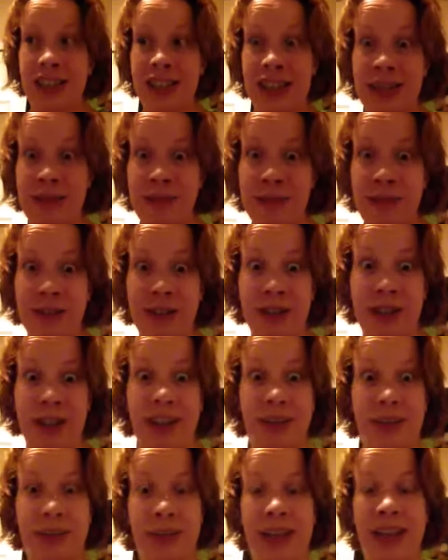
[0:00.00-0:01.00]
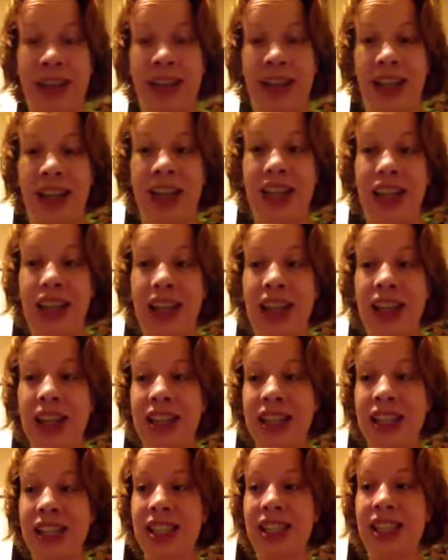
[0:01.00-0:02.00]
I'm starting to plan like
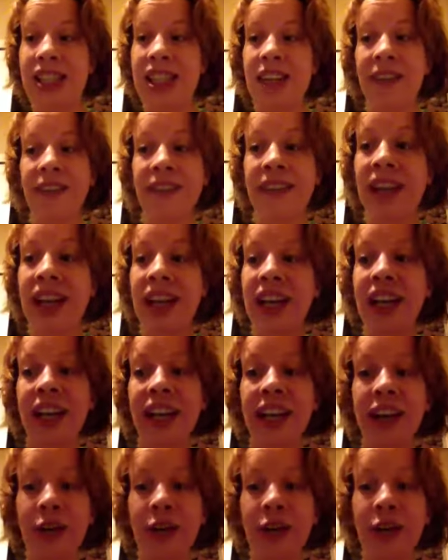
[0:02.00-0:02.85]
Thanksgiving,